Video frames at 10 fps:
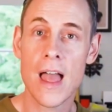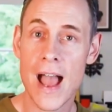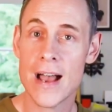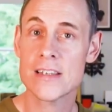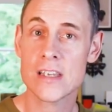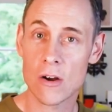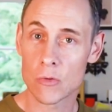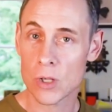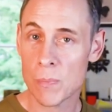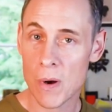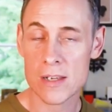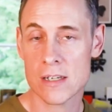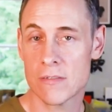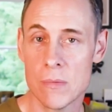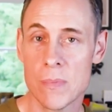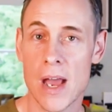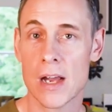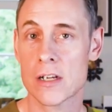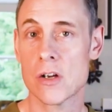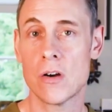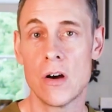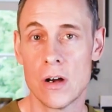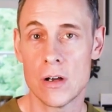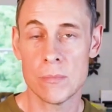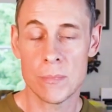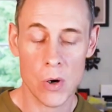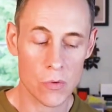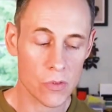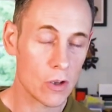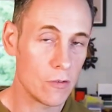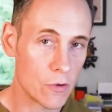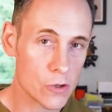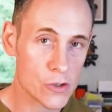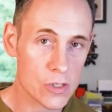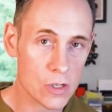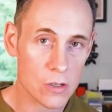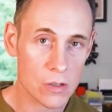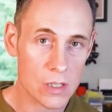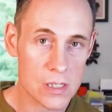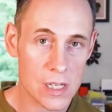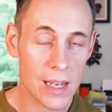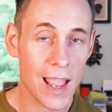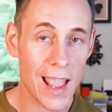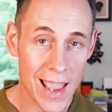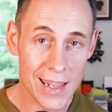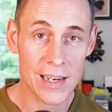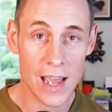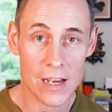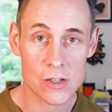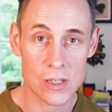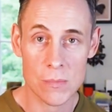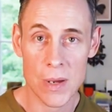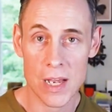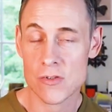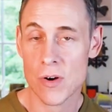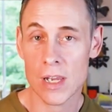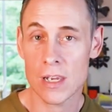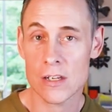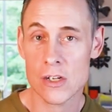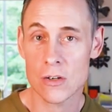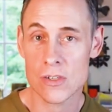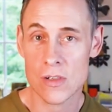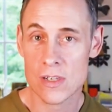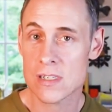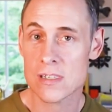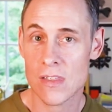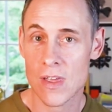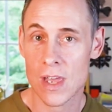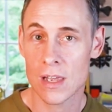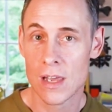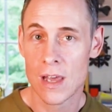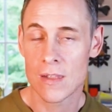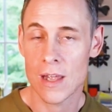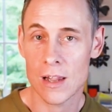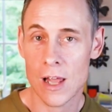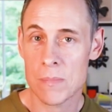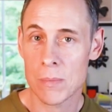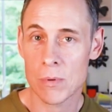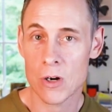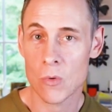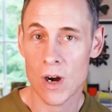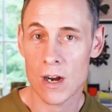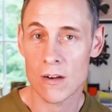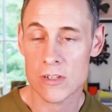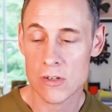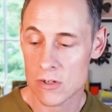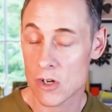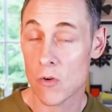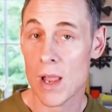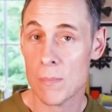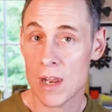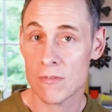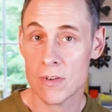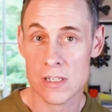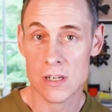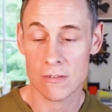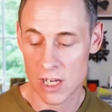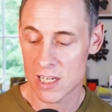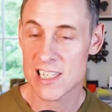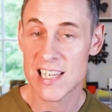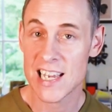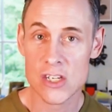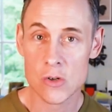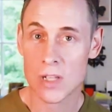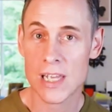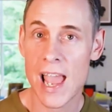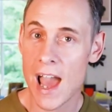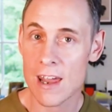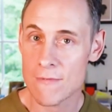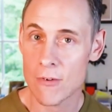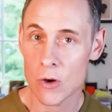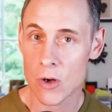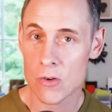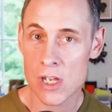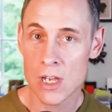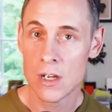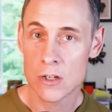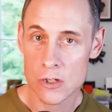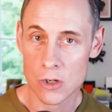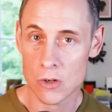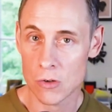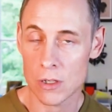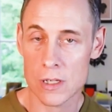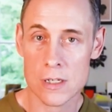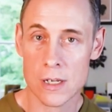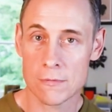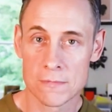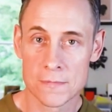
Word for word: has a real positive impact on both conversions on your listing and it actually impacts ranking too. So this is a thing that a lot of people aren't aware of. And so there's great benefit to continually add photos to your Google listing.